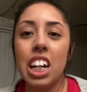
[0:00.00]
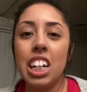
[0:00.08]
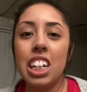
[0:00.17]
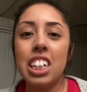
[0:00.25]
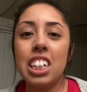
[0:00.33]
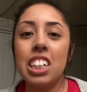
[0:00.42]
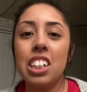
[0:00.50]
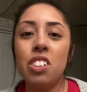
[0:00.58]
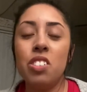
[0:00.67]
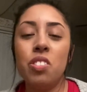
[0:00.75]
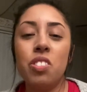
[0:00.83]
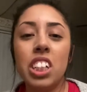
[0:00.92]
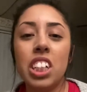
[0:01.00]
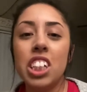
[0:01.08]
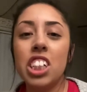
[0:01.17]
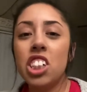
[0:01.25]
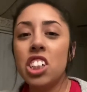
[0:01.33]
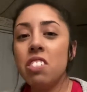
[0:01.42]
It really
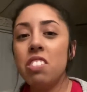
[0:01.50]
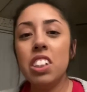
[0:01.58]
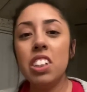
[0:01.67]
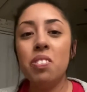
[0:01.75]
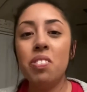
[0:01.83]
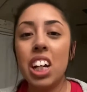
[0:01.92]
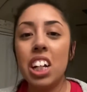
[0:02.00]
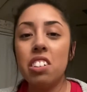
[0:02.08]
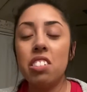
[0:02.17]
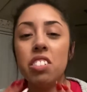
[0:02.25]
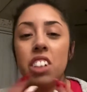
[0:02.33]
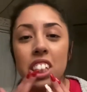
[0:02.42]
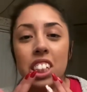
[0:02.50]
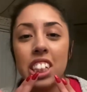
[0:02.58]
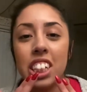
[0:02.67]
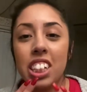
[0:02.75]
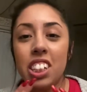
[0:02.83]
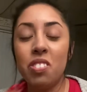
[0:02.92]
shifted my front
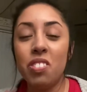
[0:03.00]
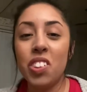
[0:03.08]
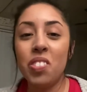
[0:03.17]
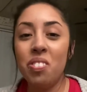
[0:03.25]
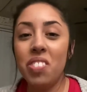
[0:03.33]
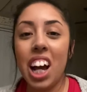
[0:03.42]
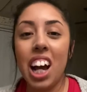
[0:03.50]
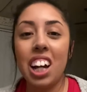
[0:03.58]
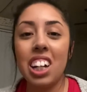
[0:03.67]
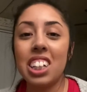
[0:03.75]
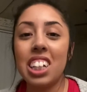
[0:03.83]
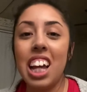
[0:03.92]
teeth more back,